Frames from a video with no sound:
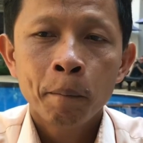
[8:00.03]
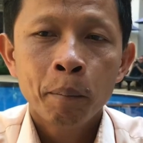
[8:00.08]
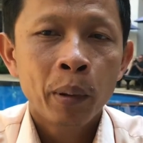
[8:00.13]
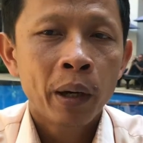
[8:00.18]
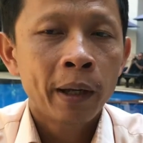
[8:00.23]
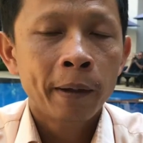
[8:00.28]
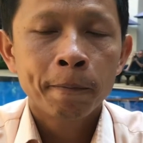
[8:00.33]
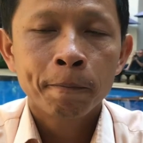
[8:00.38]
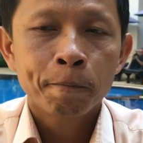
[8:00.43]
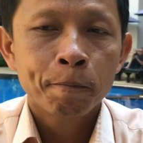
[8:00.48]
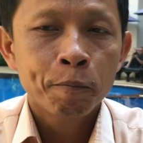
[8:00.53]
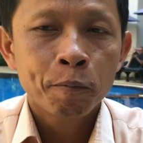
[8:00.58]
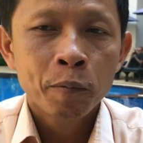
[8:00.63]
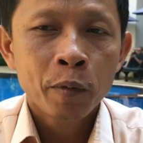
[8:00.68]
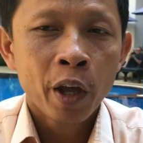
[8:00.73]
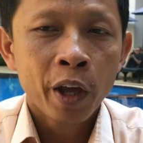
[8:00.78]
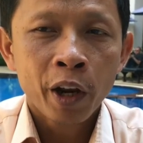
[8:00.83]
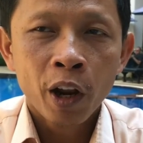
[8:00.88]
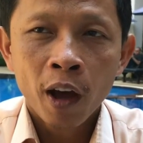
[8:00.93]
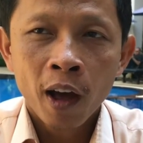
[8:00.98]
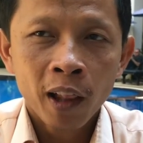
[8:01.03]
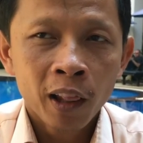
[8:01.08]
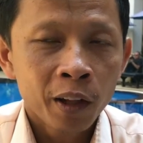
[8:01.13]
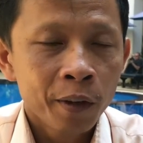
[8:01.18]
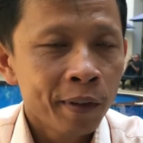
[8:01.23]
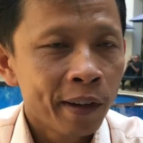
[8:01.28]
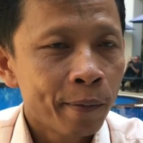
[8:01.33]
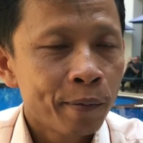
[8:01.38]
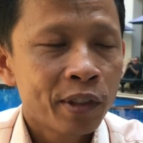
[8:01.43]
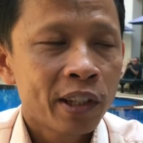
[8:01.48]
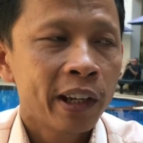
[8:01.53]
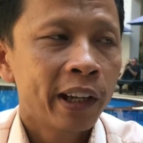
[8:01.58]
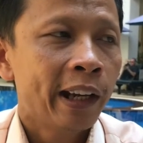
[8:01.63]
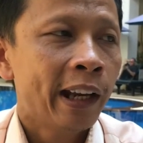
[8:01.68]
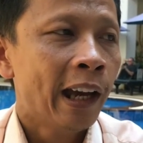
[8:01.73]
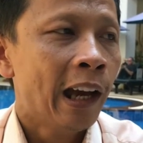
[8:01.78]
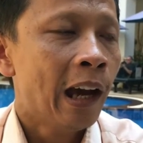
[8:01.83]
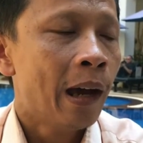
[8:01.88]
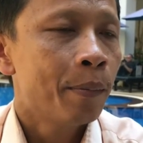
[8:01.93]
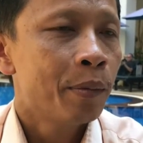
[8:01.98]
but not all of them turned
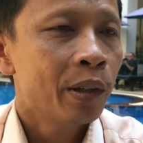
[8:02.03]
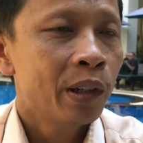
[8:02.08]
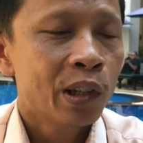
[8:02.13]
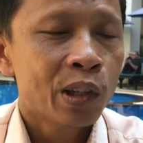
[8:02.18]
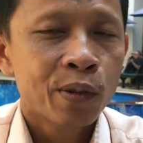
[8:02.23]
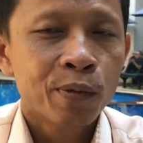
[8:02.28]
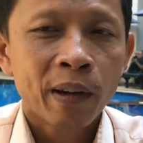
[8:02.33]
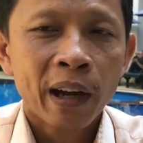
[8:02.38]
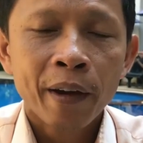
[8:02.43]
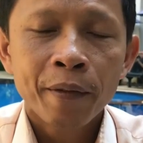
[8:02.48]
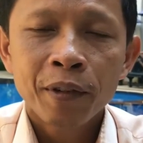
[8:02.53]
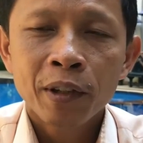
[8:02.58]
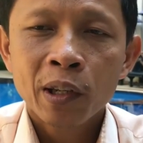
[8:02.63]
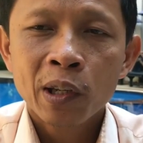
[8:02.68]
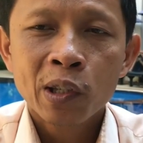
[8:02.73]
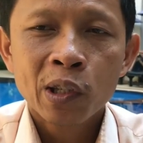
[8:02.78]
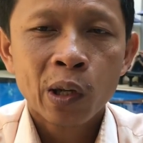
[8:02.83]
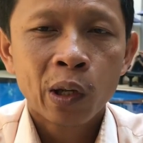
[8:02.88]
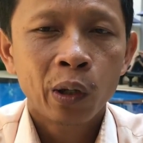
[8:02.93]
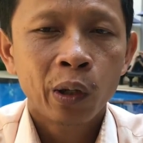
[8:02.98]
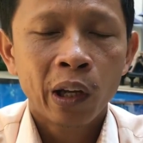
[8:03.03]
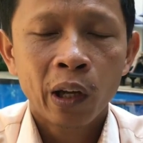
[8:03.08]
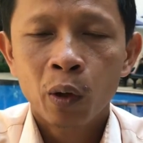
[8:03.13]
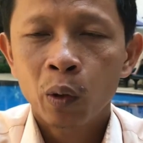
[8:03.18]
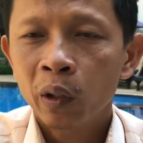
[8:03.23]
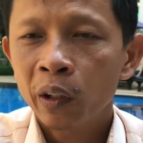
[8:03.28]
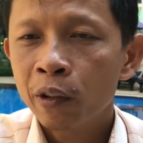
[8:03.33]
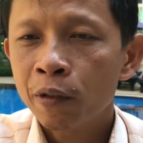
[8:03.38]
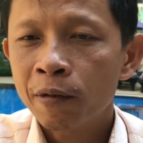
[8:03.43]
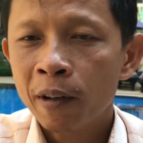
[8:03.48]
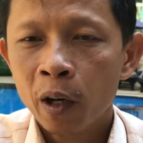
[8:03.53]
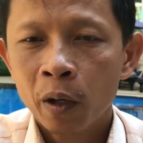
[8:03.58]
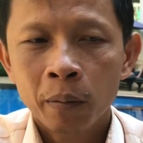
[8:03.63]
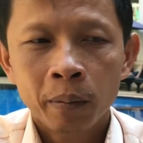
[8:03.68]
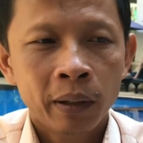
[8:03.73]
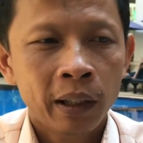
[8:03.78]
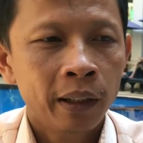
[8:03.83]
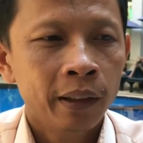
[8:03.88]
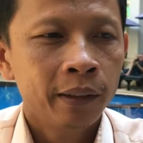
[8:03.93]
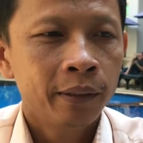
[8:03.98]
up. In these five years, I only
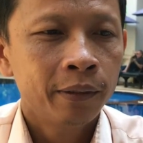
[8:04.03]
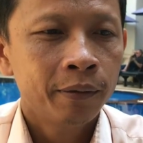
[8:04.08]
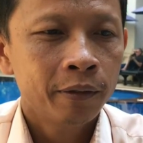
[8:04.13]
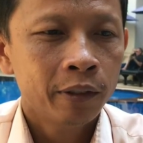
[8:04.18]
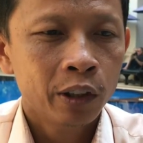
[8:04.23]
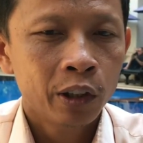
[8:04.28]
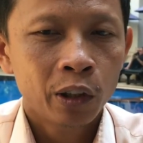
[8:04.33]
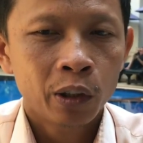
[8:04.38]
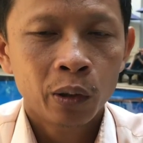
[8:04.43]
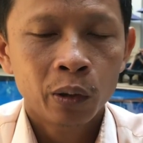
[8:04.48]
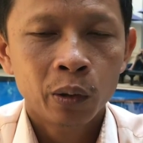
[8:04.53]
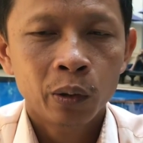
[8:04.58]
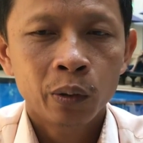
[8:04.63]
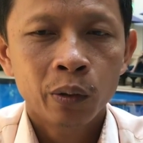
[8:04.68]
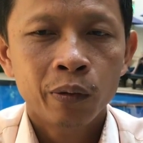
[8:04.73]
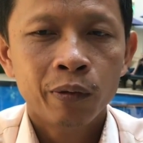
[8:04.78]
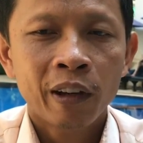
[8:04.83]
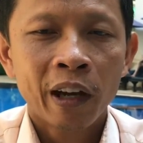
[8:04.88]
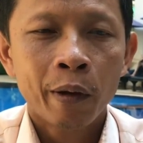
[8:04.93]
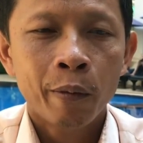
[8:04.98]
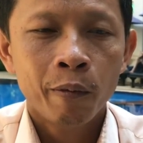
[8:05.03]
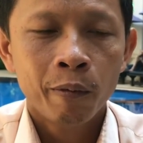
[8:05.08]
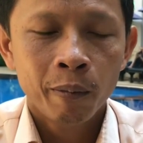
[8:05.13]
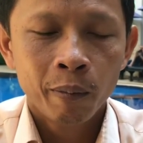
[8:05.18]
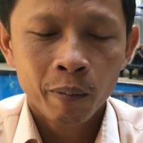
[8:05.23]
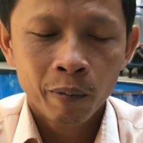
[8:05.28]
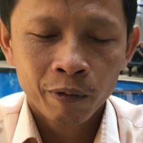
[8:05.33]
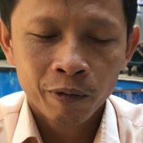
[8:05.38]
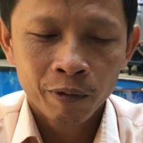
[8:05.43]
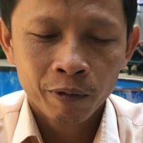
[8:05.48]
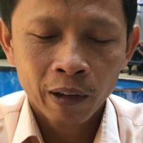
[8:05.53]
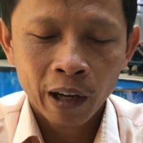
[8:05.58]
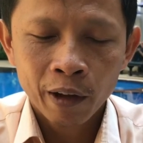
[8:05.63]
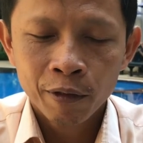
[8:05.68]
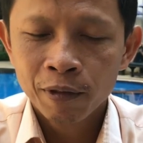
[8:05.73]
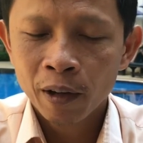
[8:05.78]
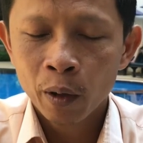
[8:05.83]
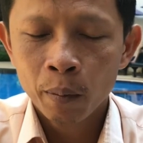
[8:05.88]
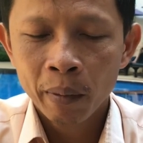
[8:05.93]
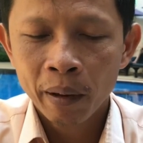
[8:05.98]
found my, you know, found, I
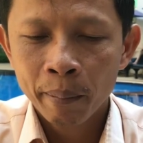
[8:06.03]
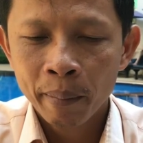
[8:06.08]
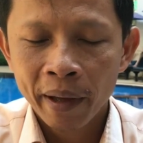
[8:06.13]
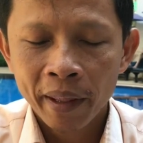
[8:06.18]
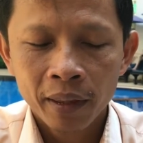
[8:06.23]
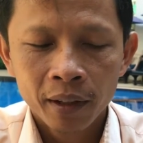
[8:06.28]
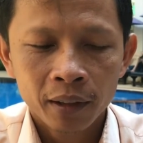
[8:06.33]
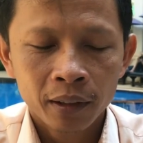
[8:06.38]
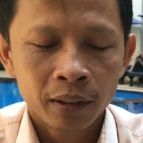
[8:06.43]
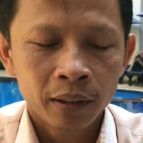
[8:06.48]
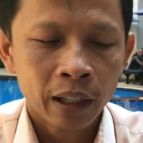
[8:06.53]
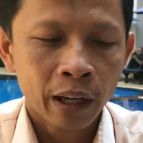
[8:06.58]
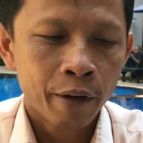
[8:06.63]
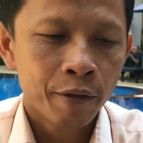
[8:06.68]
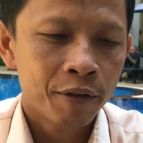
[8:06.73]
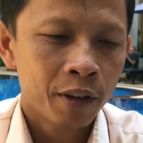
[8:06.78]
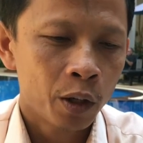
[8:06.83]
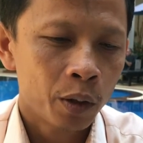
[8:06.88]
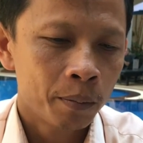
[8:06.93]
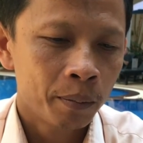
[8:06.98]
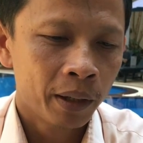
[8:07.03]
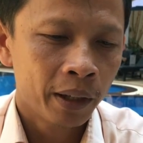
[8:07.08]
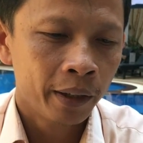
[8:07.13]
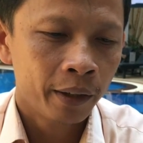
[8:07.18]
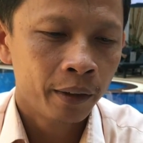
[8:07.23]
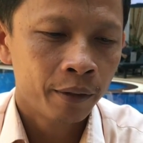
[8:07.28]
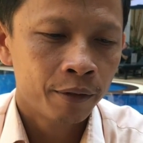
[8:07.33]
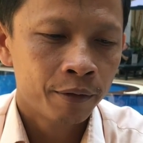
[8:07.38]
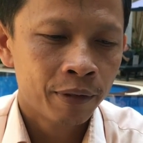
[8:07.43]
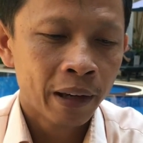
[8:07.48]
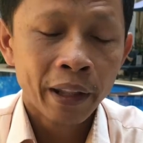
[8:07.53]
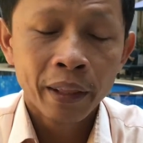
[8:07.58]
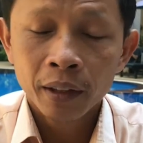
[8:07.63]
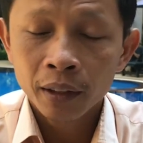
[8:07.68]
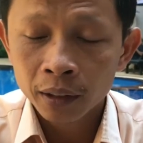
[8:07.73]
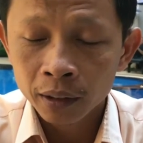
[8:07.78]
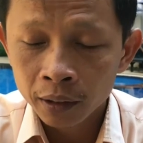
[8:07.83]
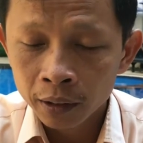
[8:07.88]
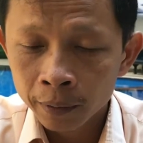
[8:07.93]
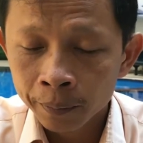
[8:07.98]
found my mother, I found my
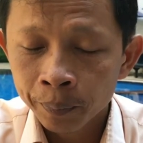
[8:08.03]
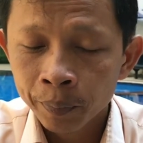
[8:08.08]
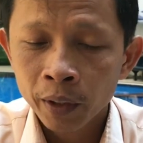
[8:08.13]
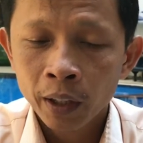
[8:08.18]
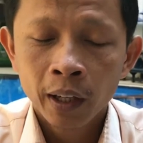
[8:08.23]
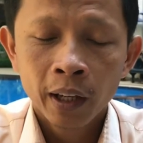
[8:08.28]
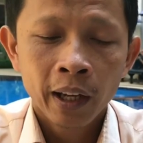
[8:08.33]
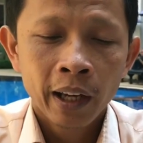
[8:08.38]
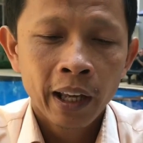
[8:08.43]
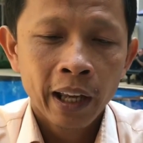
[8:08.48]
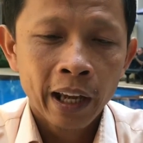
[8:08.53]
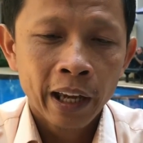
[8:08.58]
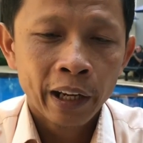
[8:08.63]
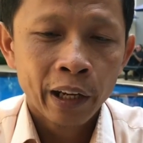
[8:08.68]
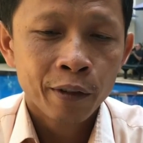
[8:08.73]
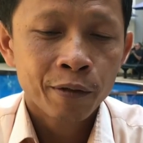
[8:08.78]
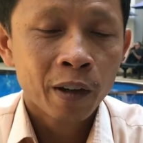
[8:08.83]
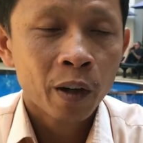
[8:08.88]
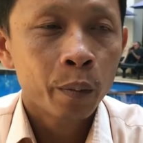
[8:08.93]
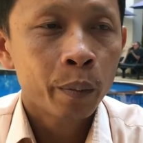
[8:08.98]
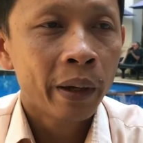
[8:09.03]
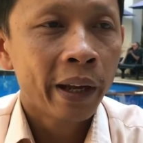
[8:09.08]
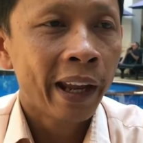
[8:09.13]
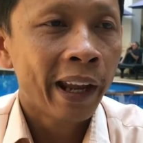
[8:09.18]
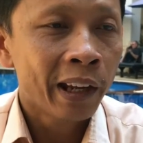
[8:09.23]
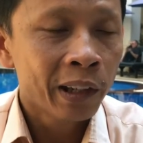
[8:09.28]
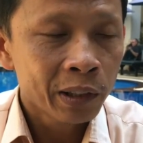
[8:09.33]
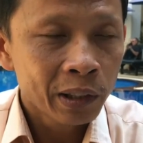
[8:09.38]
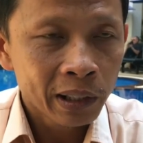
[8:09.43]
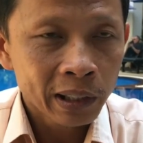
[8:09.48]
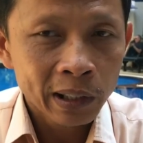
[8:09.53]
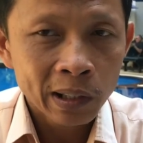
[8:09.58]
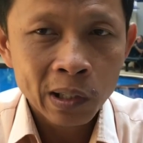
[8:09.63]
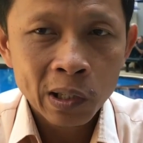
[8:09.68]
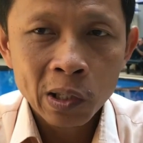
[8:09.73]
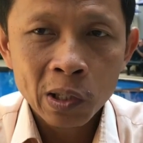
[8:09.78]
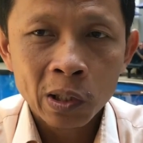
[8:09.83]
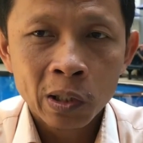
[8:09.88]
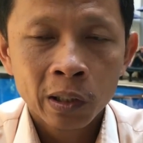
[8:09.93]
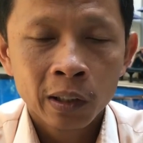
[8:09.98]
father, and I found my
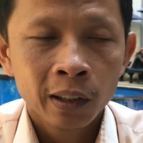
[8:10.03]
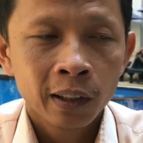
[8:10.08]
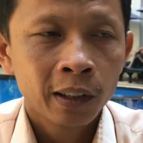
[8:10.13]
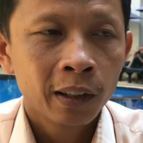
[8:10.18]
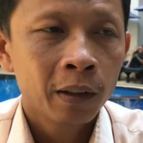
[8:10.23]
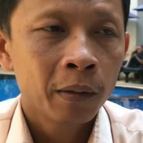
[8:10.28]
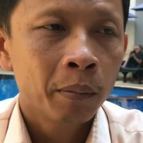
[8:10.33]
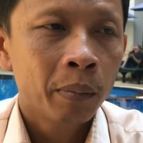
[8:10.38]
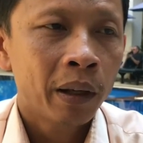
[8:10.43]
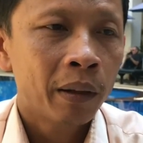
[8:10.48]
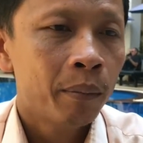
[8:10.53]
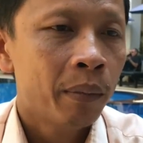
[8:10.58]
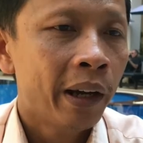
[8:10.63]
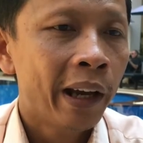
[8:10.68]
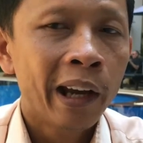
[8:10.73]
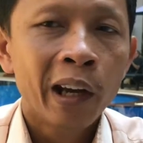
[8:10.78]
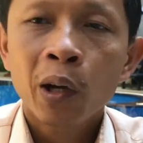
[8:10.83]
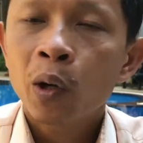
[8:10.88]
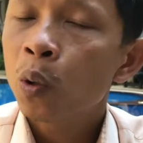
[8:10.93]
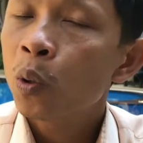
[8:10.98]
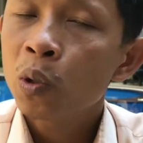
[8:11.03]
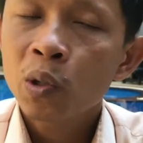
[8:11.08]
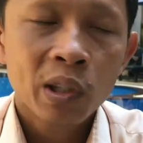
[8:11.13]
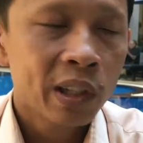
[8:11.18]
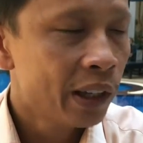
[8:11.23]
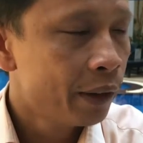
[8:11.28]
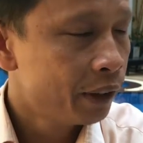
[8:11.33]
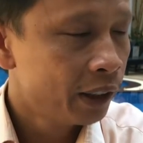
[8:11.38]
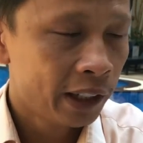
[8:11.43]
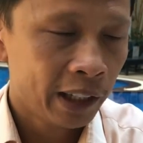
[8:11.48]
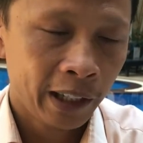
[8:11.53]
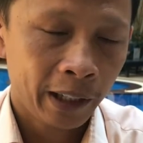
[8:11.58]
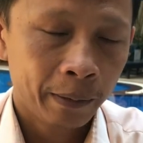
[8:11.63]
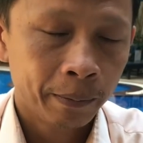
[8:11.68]
aunties, but my uncles never came.